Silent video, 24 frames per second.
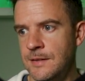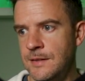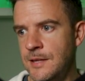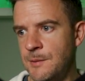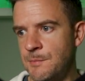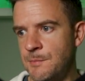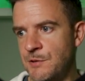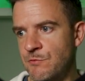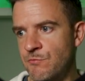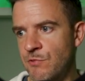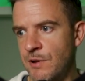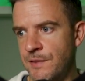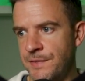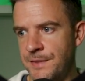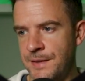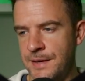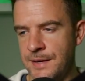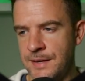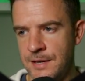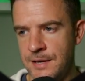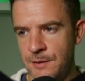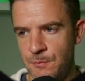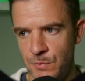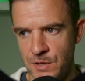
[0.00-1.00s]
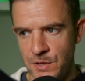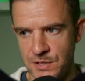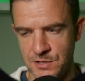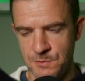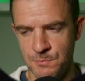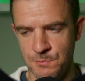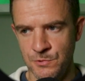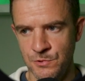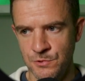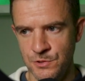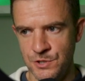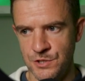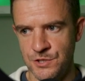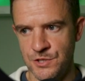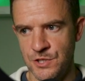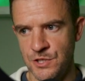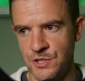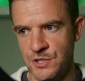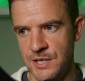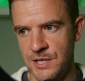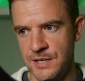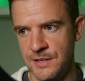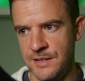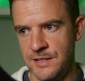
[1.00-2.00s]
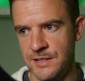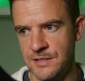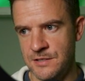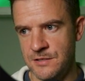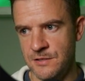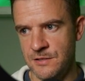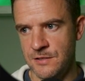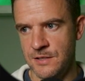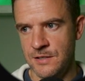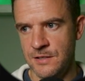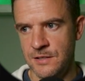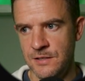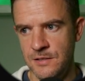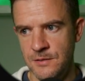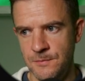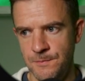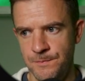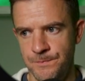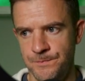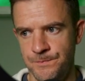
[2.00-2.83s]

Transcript: Let me run that again once more just to check that's okay.